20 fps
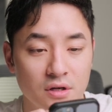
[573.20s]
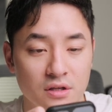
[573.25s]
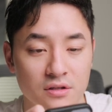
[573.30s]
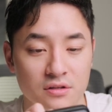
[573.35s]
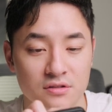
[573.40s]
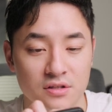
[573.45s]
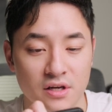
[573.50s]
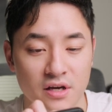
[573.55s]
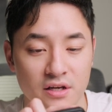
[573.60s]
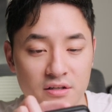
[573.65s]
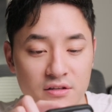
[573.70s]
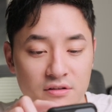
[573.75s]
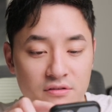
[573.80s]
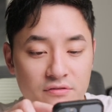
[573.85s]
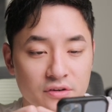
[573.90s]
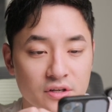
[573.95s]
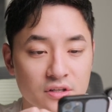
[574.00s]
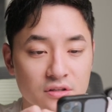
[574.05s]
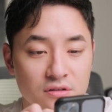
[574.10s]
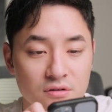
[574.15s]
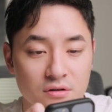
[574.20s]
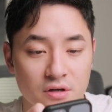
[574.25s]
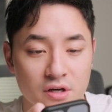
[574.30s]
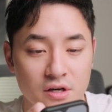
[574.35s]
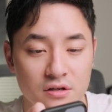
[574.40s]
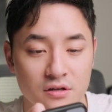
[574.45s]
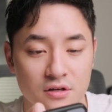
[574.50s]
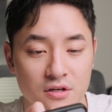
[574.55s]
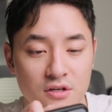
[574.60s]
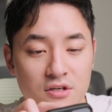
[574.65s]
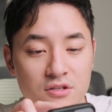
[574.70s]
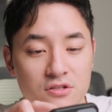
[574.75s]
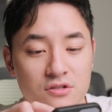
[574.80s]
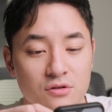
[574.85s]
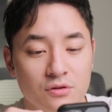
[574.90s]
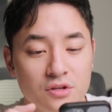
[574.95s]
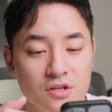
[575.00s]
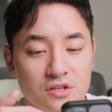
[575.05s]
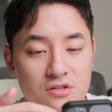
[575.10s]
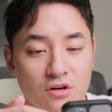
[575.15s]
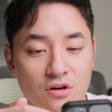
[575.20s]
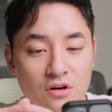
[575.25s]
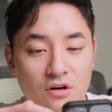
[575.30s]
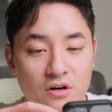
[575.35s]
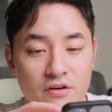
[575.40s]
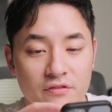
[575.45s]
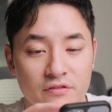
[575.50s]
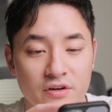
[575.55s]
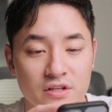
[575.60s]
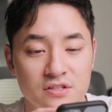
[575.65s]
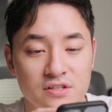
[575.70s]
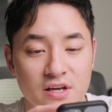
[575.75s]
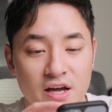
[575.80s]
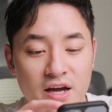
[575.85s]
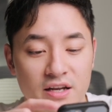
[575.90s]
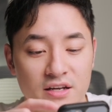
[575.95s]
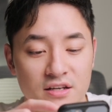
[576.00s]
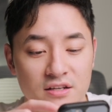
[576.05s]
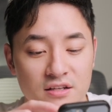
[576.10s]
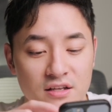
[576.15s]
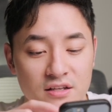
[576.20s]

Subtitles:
Just add an event. Okay, so these are all events added,